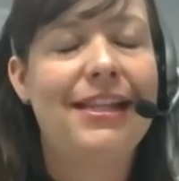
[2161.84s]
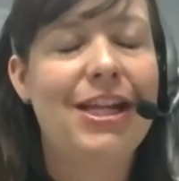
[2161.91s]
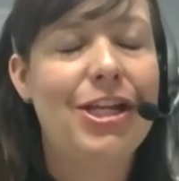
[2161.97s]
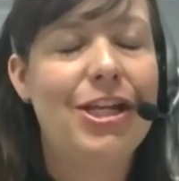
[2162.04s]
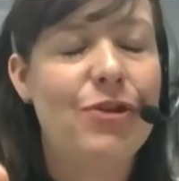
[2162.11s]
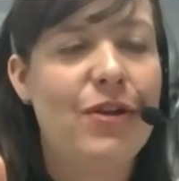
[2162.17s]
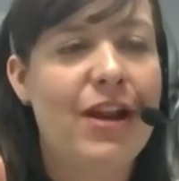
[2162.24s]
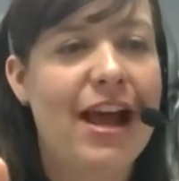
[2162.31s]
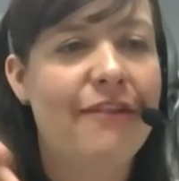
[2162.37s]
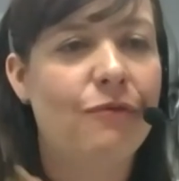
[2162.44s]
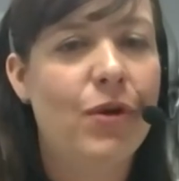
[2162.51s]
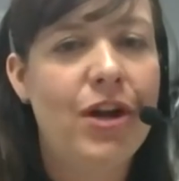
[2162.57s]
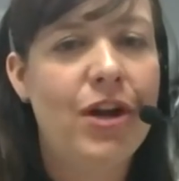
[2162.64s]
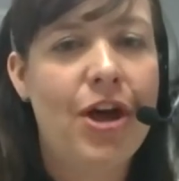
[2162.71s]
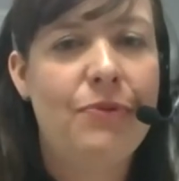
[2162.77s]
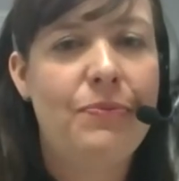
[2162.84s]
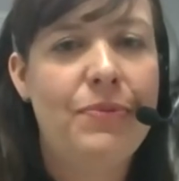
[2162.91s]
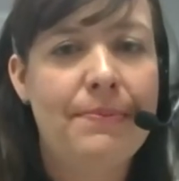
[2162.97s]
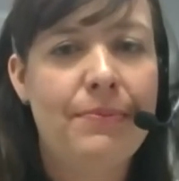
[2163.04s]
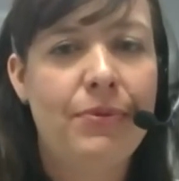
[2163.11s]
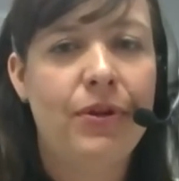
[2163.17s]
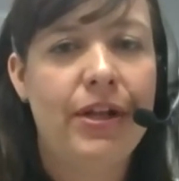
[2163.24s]
that you could have 100
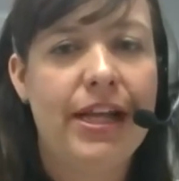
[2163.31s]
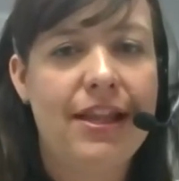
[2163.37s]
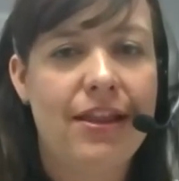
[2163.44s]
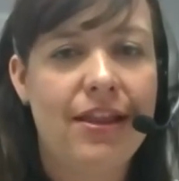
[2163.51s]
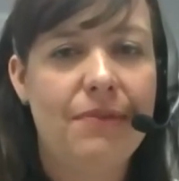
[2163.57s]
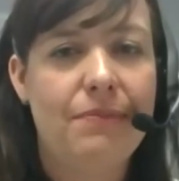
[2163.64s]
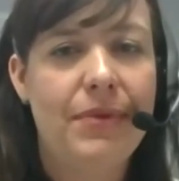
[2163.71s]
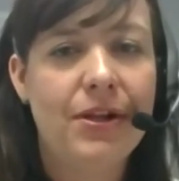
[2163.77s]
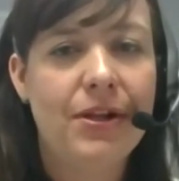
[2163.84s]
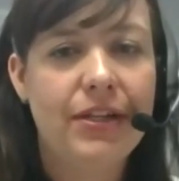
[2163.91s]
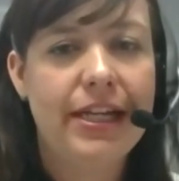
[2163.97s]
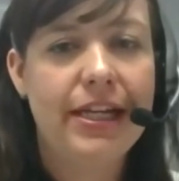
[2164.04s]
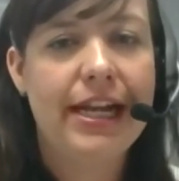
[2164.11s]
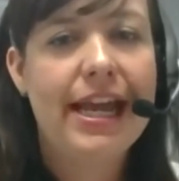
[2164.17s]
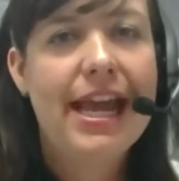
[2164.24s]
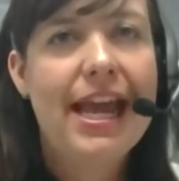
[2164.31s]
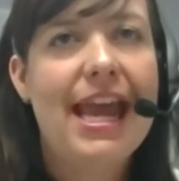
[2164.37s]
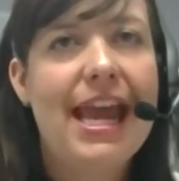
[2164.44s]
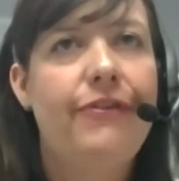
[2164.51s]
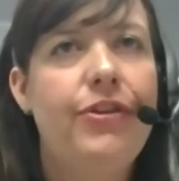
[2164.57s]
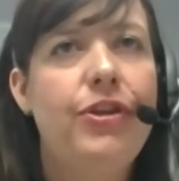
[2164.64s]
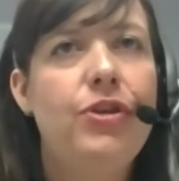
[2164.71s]
people in the building,
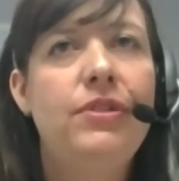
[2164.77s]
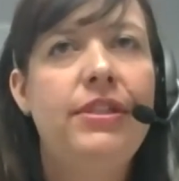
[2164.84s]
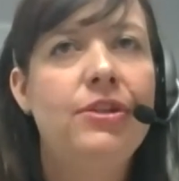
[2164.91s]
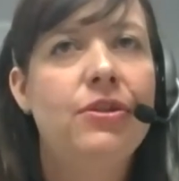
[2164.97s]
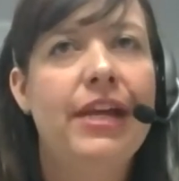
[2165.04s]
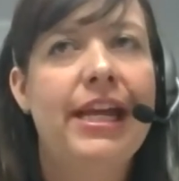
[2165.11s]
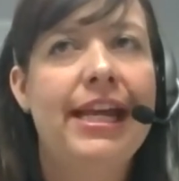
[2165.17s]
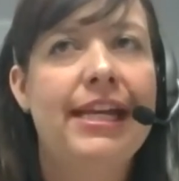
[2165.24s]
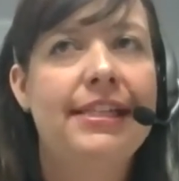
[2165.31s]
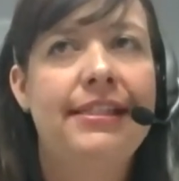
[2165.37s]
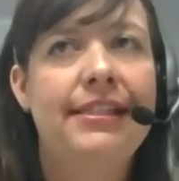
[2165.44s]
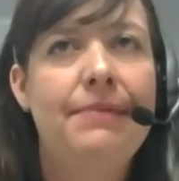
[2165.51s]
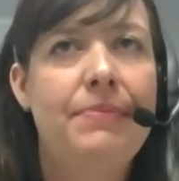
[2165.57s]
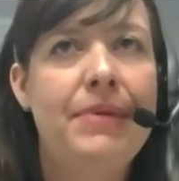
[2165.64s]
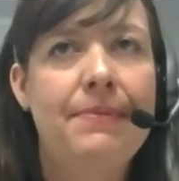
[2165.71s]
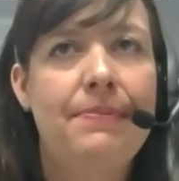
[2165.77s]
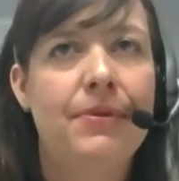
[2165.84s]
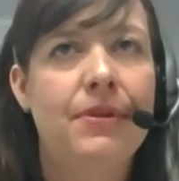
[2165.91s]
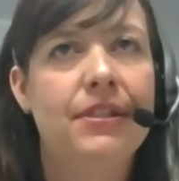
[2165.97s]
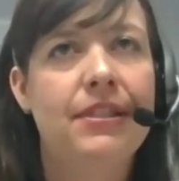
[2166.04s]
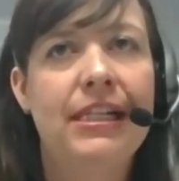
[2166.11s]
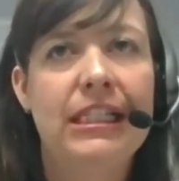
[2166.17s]
if you still can't seat
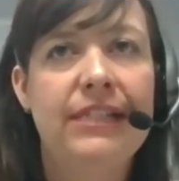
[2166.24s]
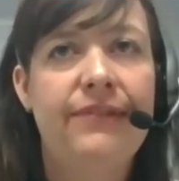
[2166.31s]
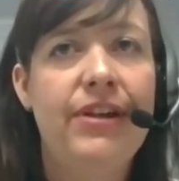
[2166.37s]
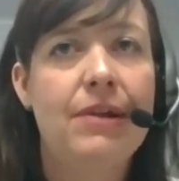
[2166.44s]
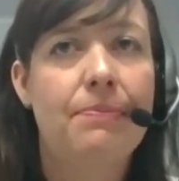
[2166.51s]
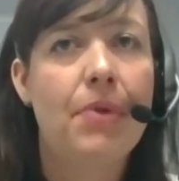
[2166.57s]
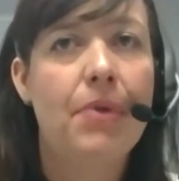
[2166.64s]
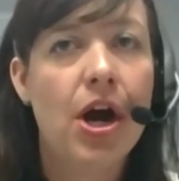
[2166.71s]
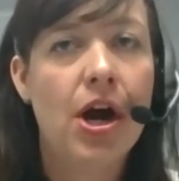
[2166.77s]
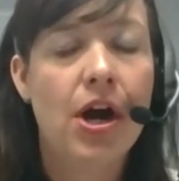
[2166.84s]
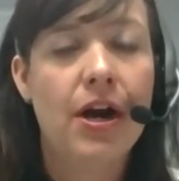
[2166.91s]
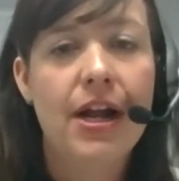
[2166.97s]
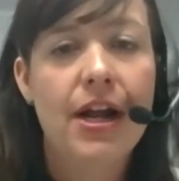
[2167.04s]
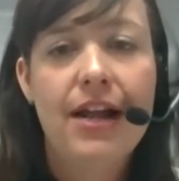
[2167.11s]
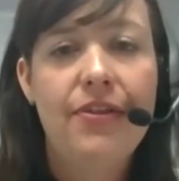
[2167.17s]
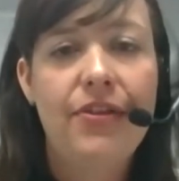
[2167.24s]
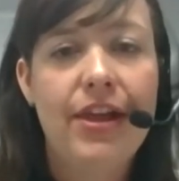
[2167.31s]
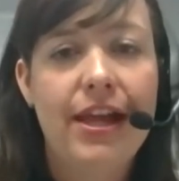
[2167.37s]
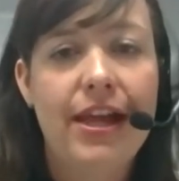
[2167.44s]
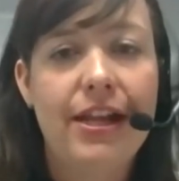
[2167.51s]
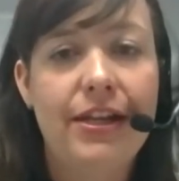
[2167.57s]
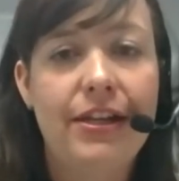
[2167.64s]
people 6 feet apart,
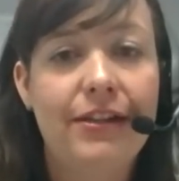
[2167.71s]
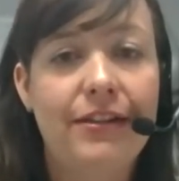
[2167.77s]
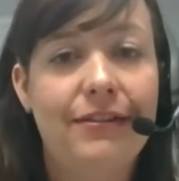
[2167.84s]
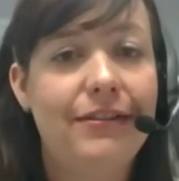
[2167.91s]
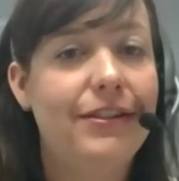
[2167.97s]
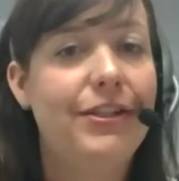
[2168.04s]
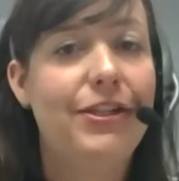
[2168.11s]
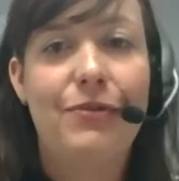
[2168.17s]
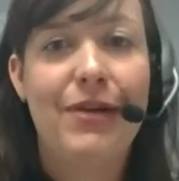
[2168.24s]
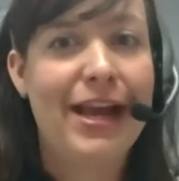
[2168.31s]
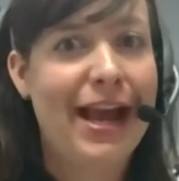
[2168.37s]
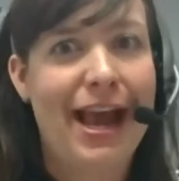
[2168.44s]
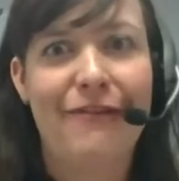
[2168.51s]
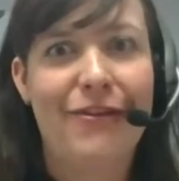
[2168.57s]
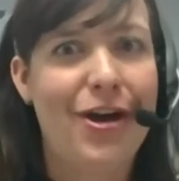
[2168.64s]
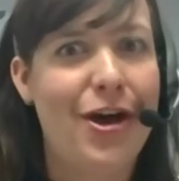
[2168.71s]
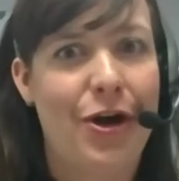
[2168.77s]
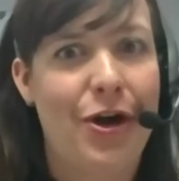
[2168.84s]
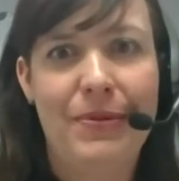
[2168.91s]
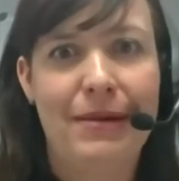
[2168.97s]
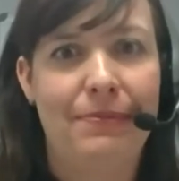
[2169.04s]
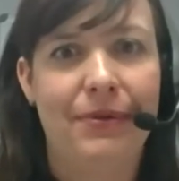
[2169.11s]
then you can't have
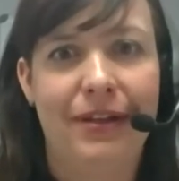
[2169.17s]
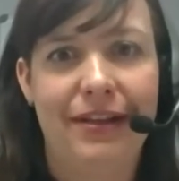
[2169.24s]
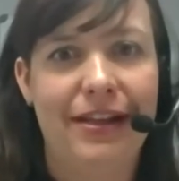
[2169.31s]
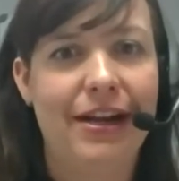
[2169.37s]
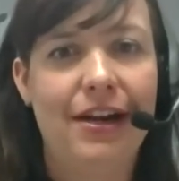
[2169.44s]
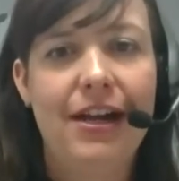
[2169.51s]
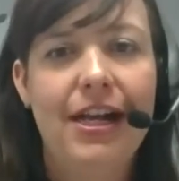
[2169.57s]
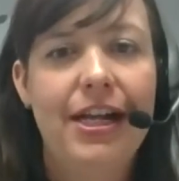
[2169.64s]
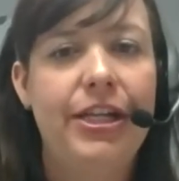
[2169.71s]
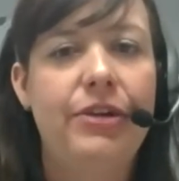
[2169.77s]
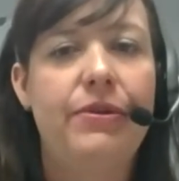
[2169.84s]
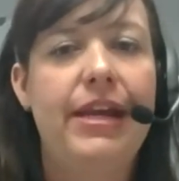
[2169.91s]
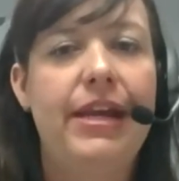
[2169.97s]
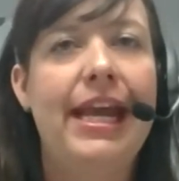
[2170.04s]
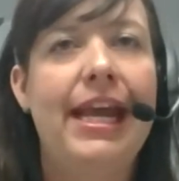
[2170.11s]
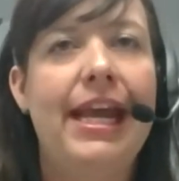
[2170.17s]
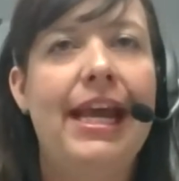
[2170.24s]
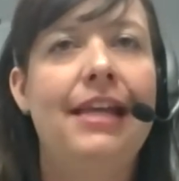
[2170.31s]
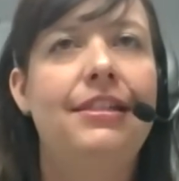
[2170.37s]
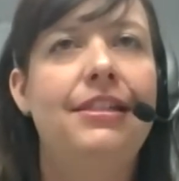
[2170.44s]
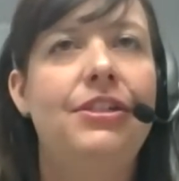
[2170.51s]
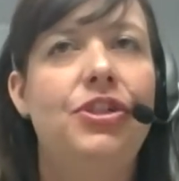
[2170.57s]
100 people in there. You
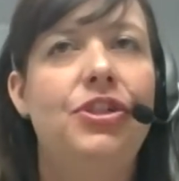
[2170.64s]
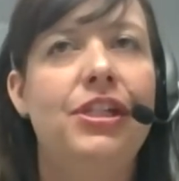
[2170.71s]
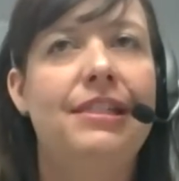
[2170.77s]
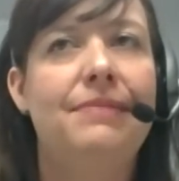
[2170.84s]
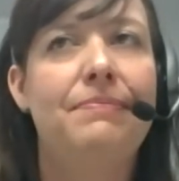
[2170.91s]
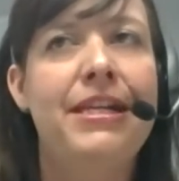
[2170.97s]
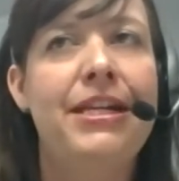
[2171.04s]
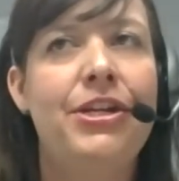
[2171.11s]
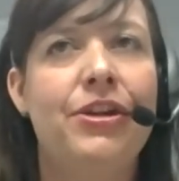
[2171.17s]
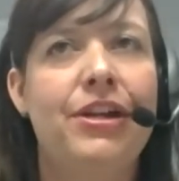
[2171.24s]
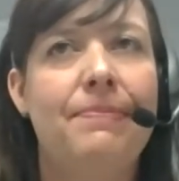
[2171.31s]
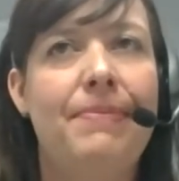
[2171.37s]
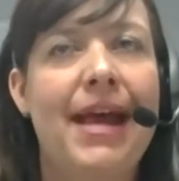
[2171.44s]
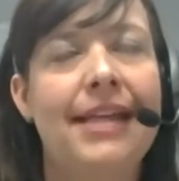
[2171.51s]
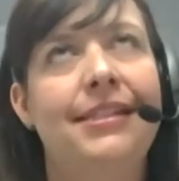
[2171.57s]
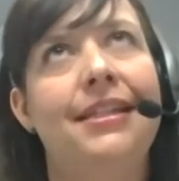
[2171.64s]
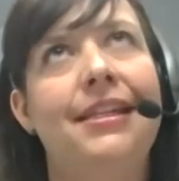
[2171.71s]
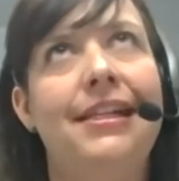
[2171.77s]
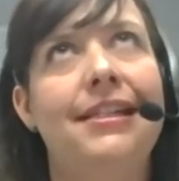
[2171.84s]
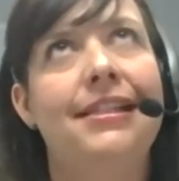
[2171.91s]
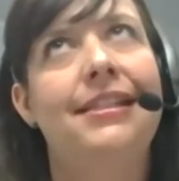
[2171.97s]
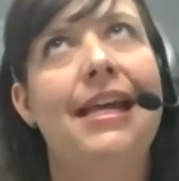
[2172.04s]
can't just meet your capacity
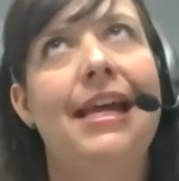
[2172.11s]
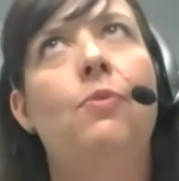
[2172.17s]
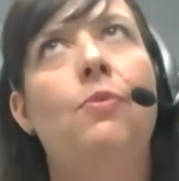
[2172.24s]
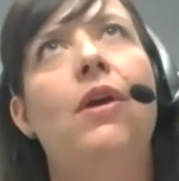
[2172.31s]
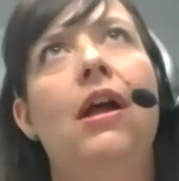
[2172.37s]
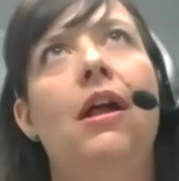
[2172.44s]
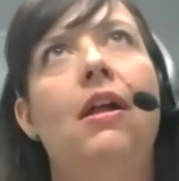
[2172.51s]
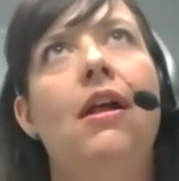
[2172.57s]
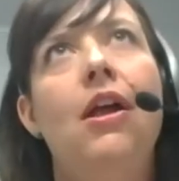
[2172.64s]
and say, well,